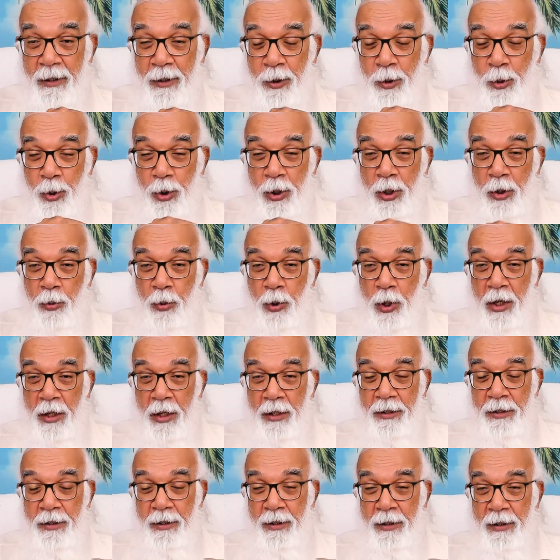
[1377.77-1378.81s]
to the
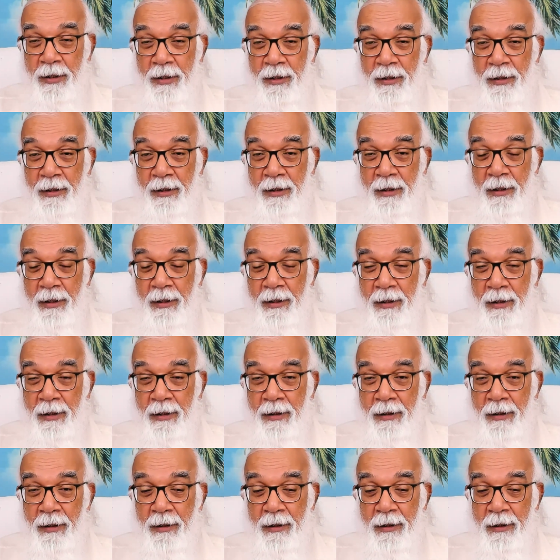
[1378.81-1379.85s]
water.
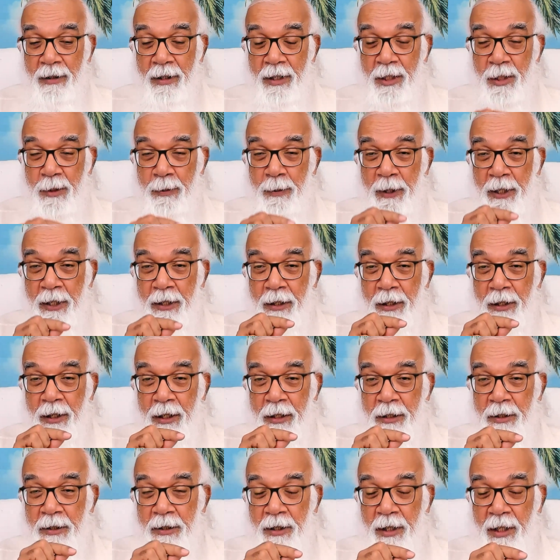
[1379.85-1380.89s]
The speaker
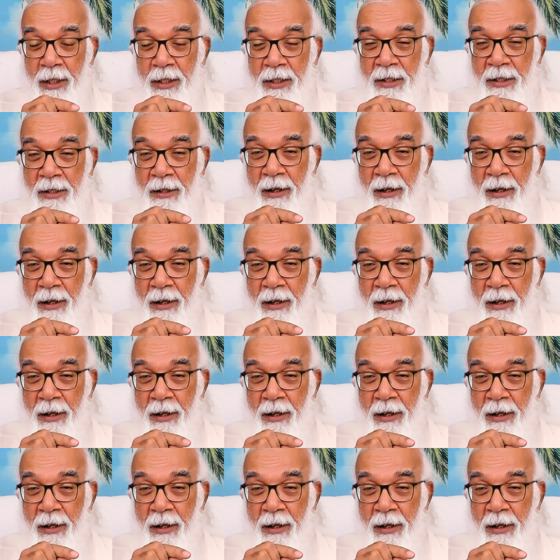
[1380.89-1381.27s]
exists